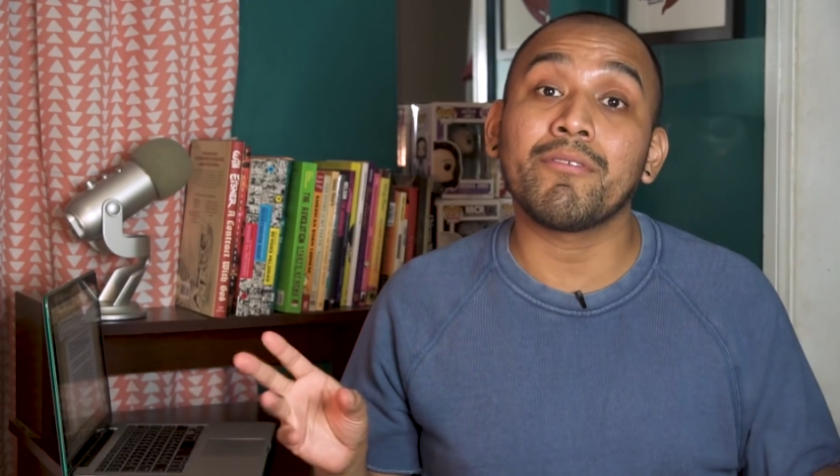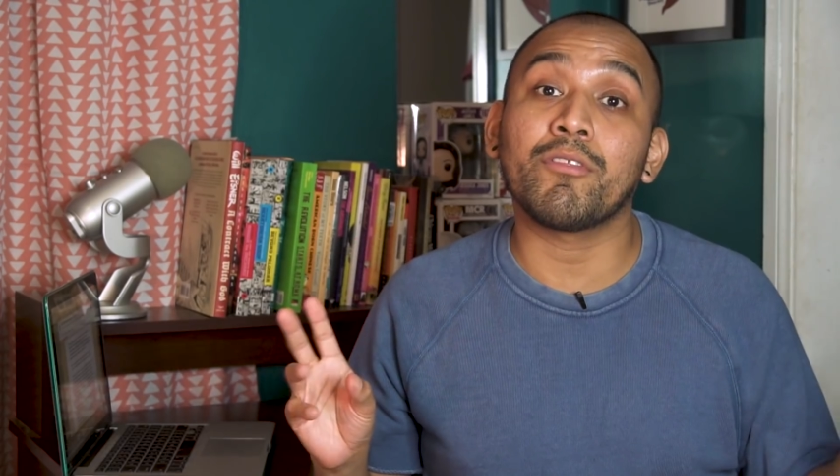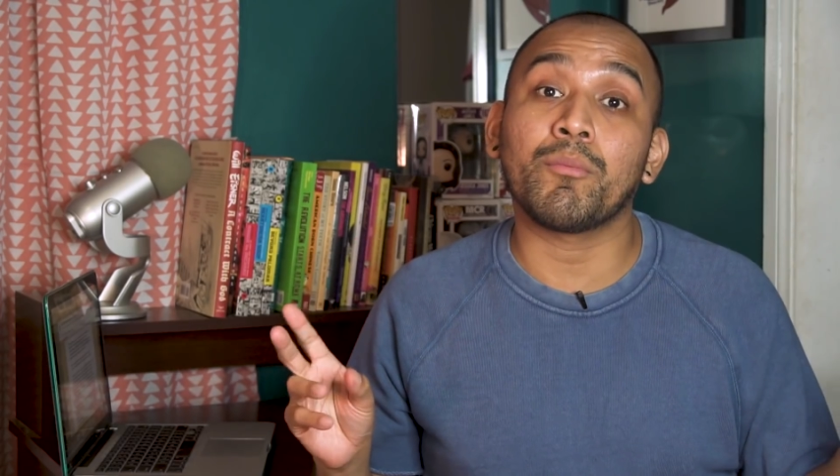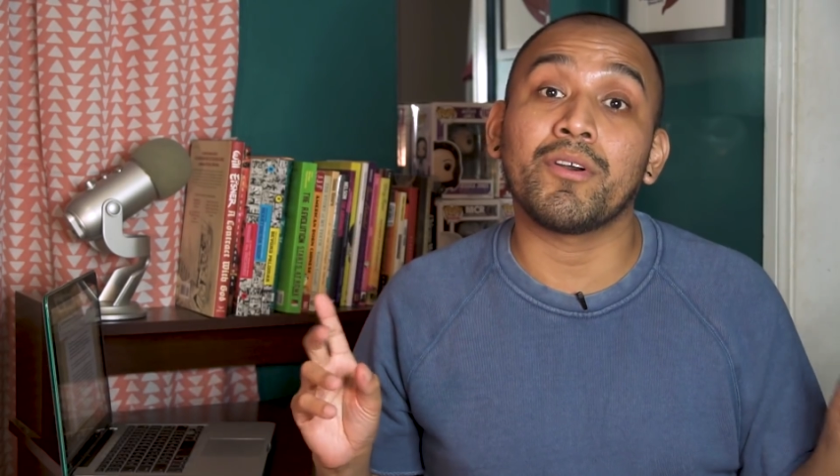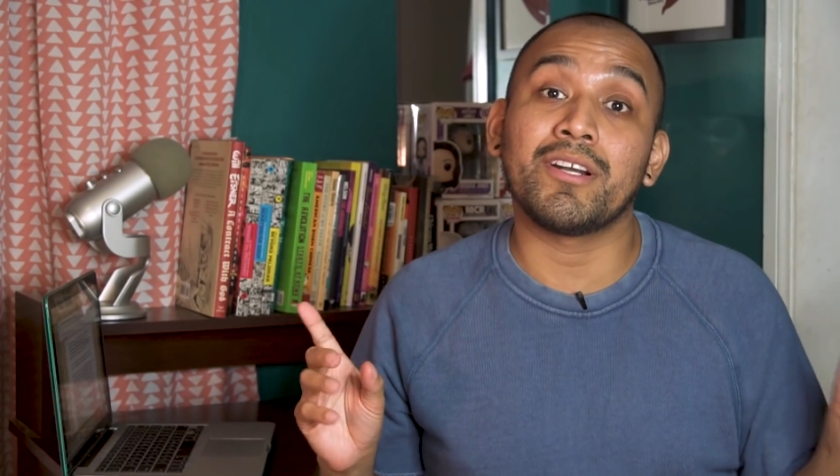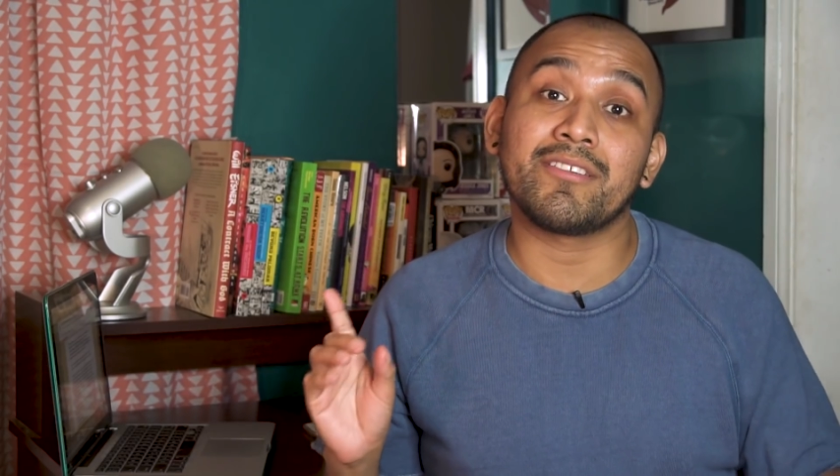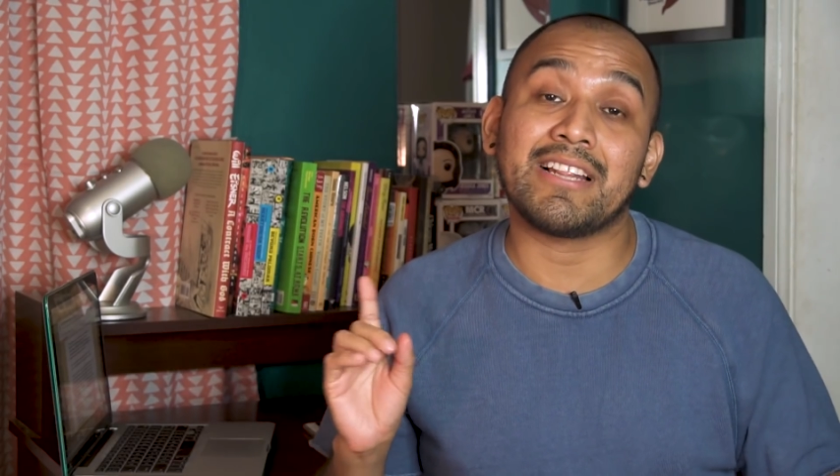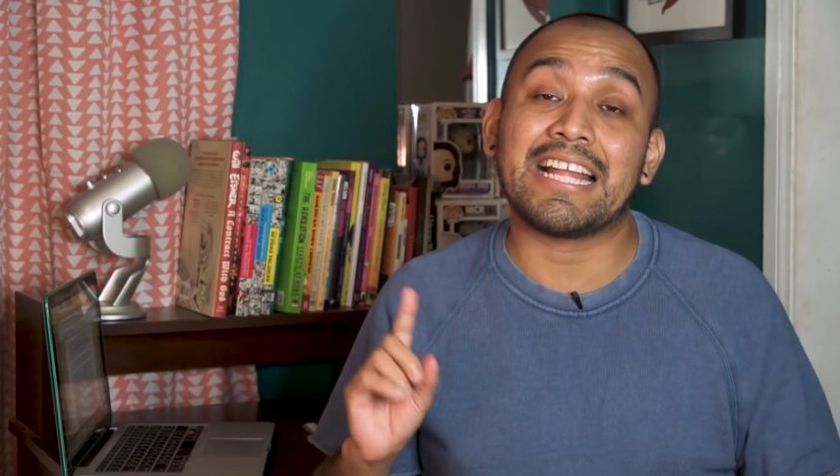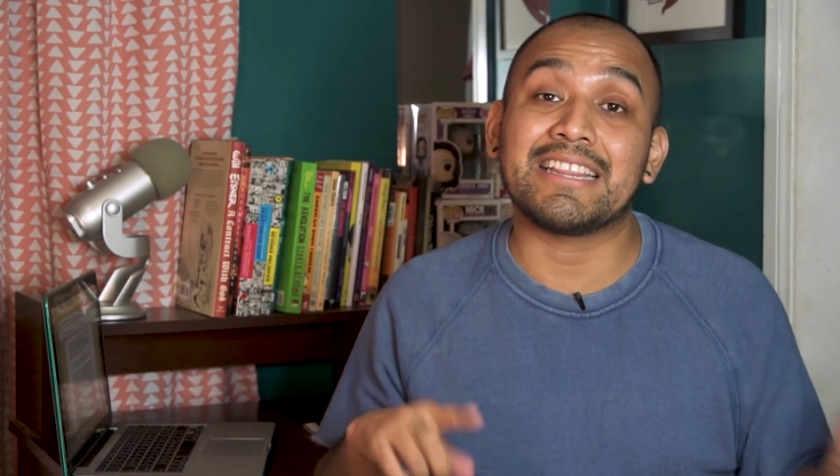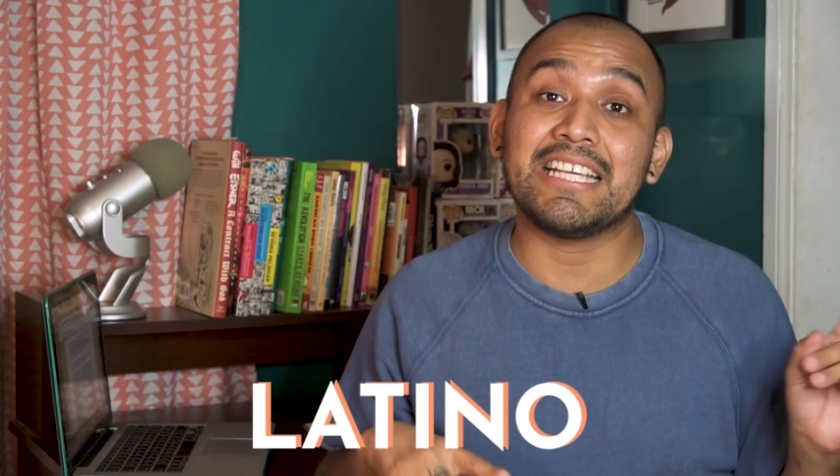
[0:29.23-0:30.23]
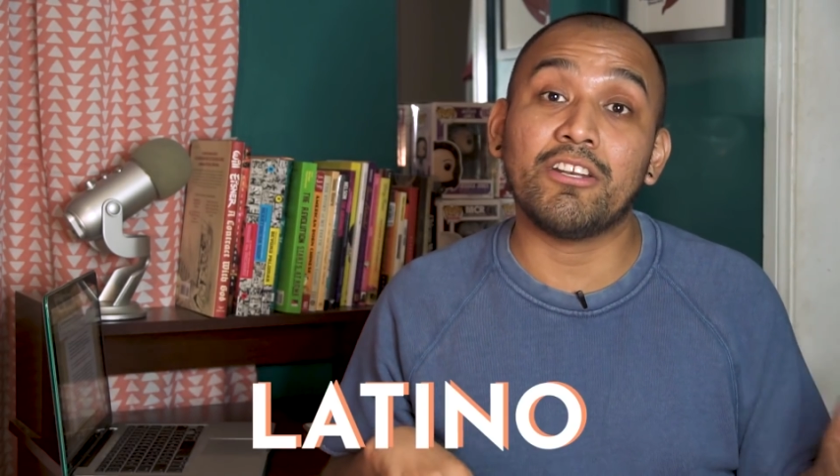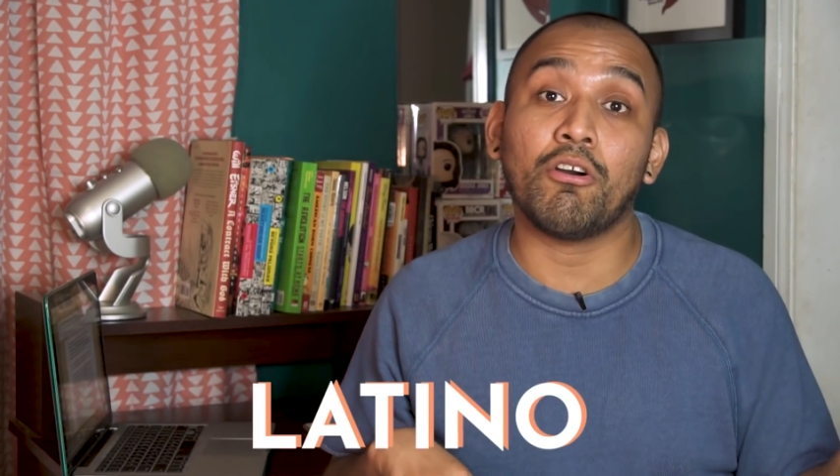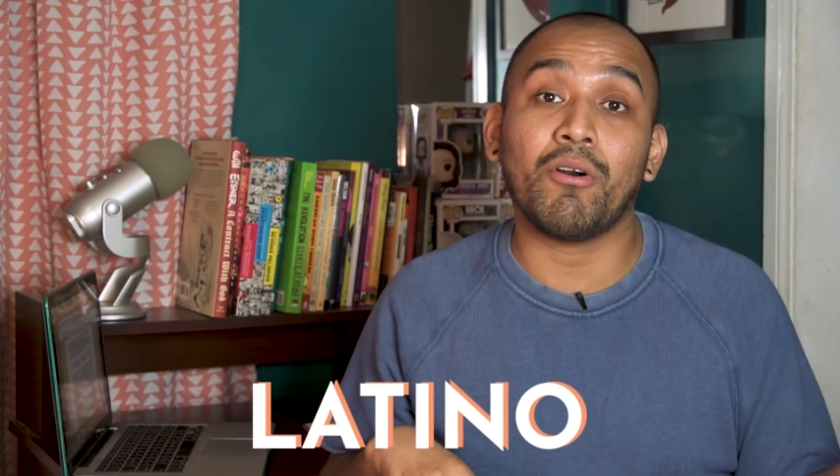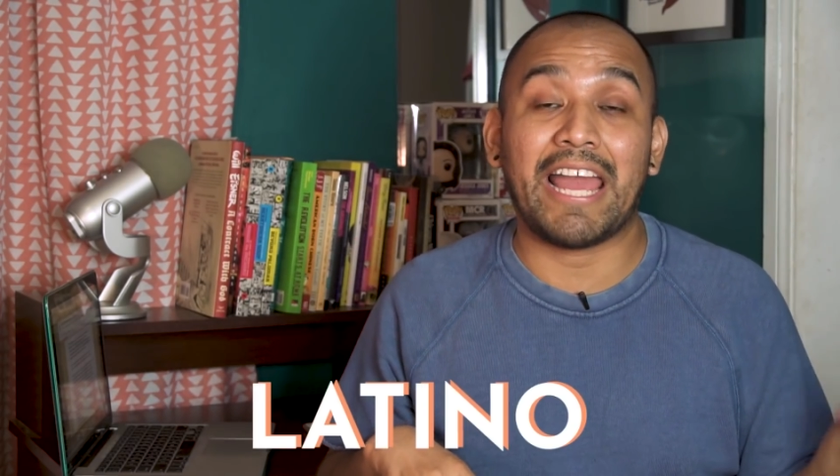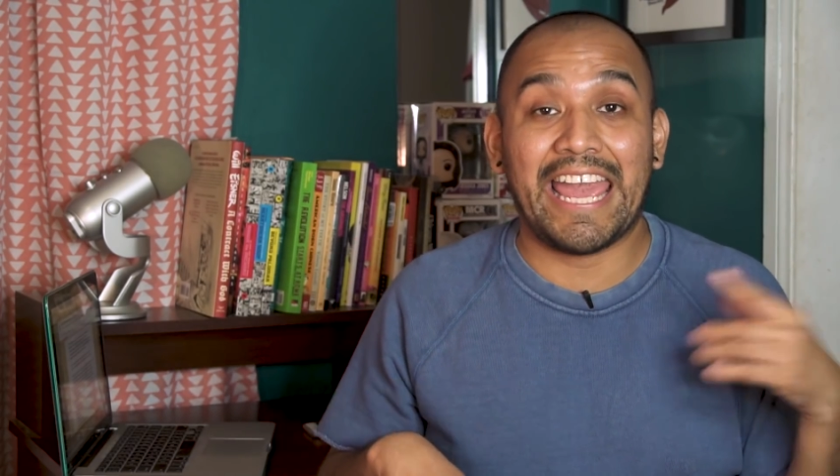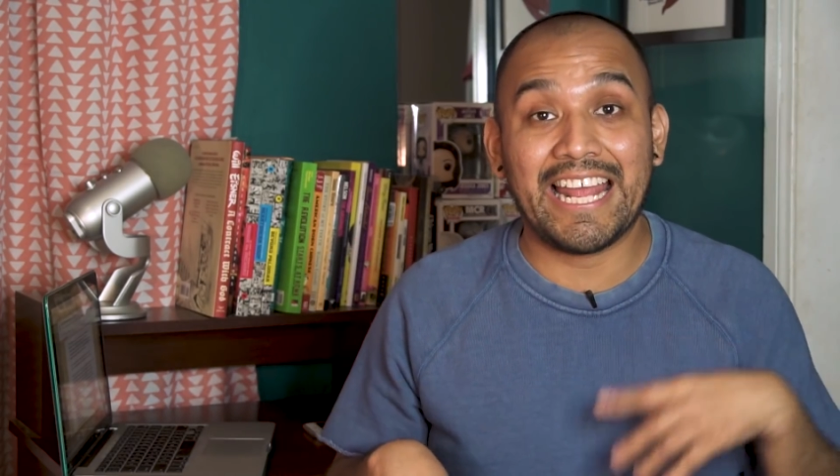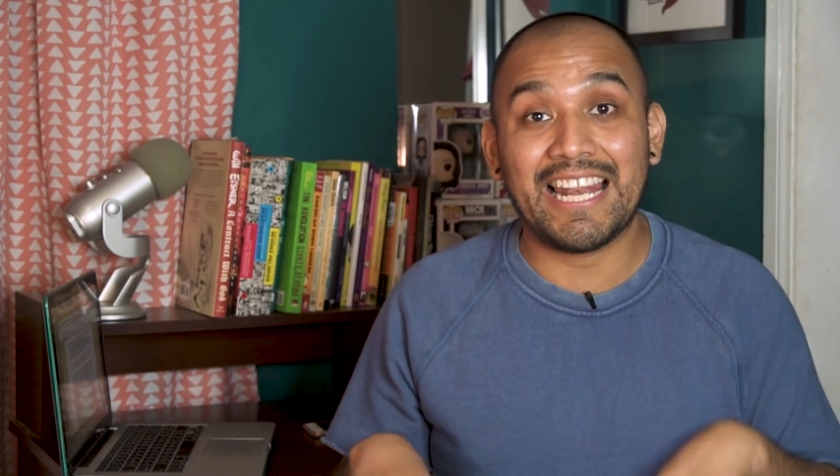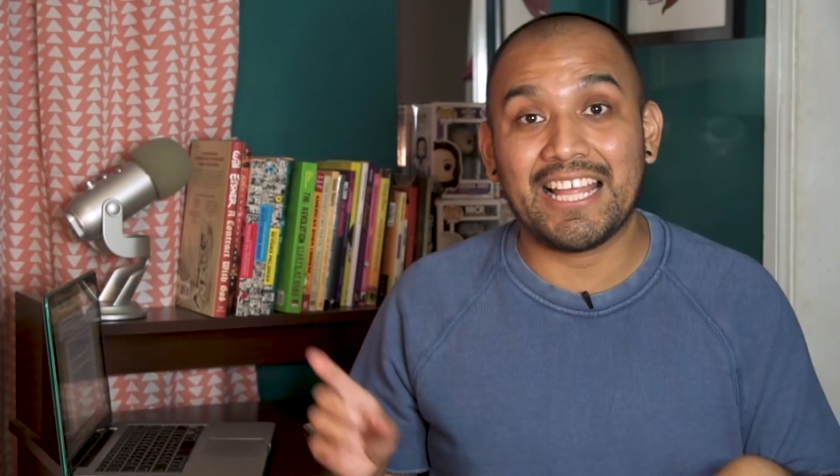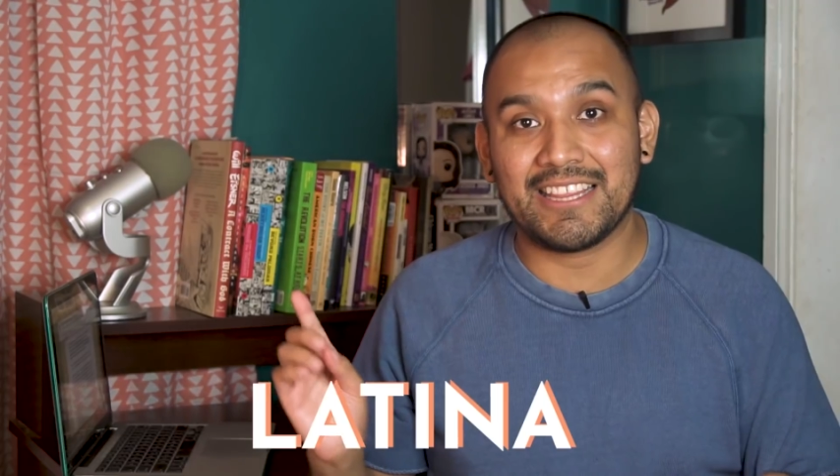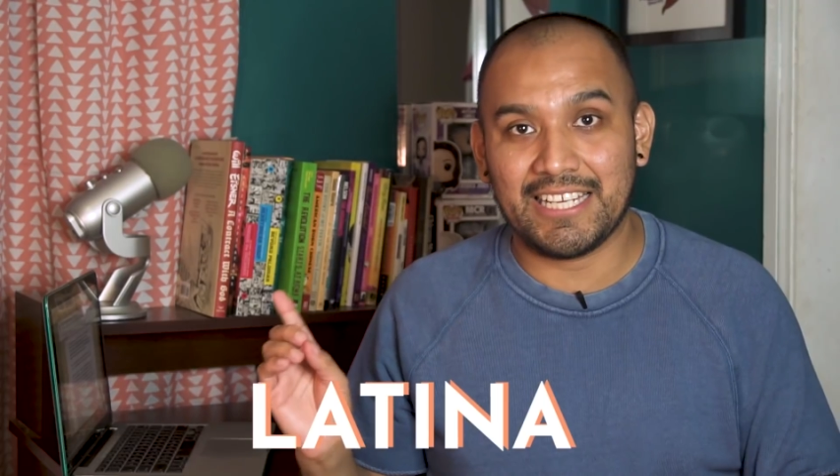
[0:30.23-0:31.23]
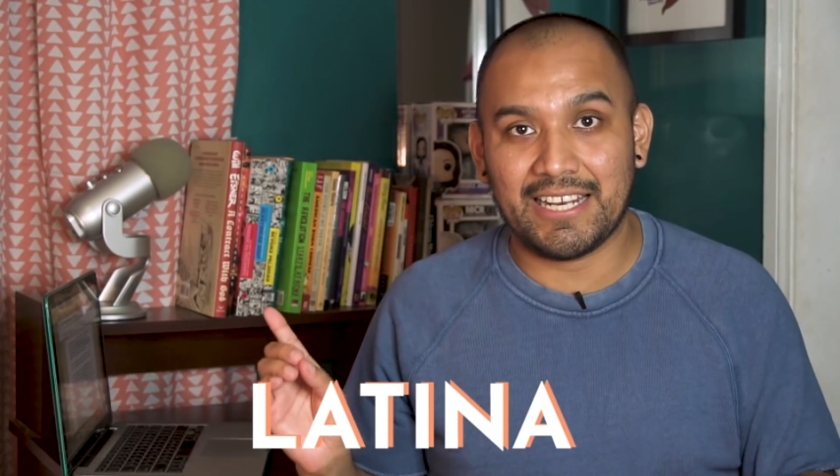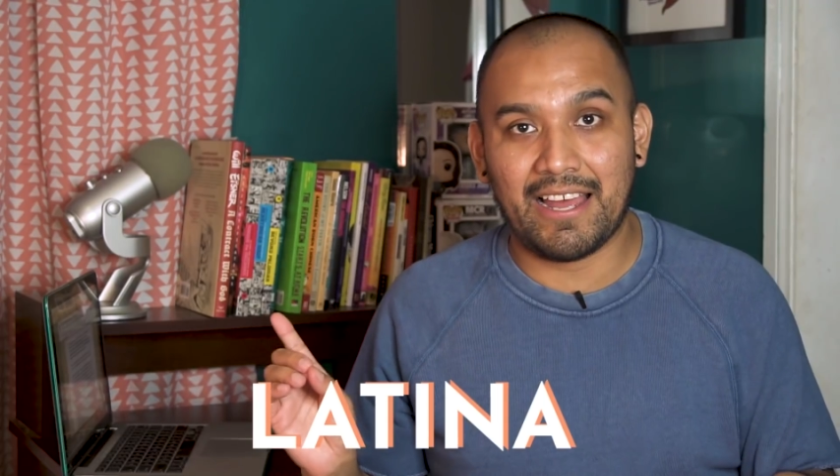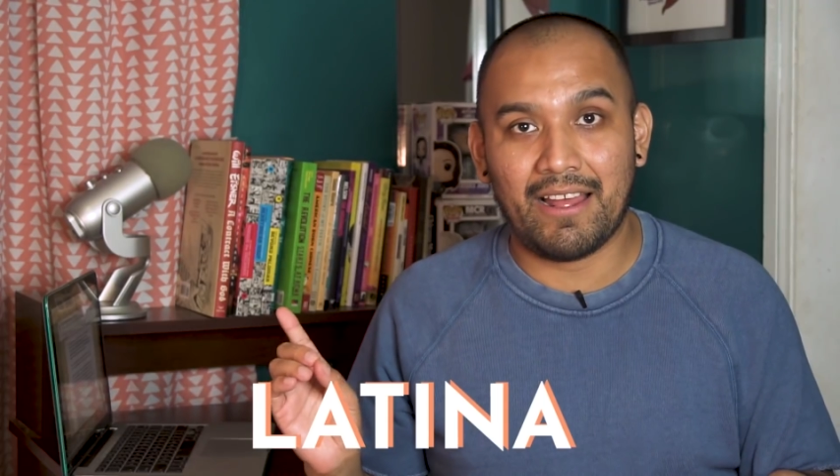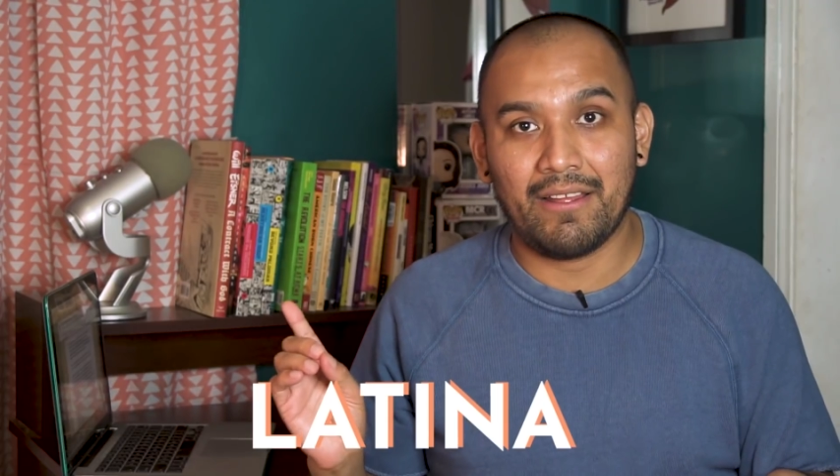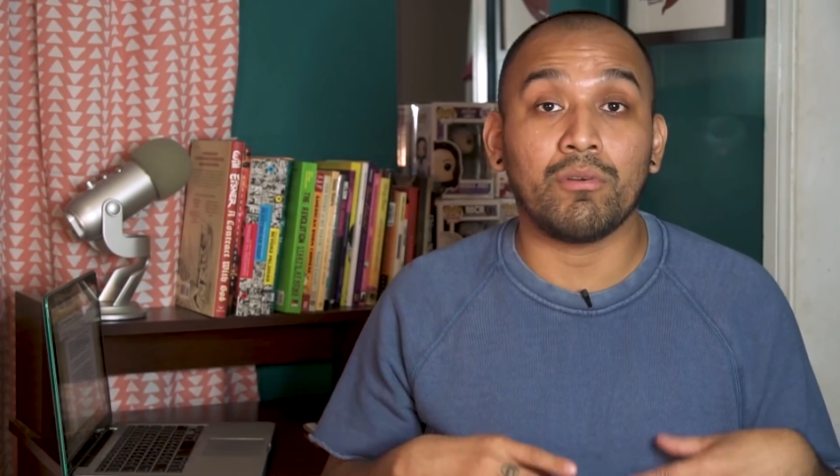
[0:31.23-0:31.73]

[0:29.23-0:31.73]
of the words Latino and Latina.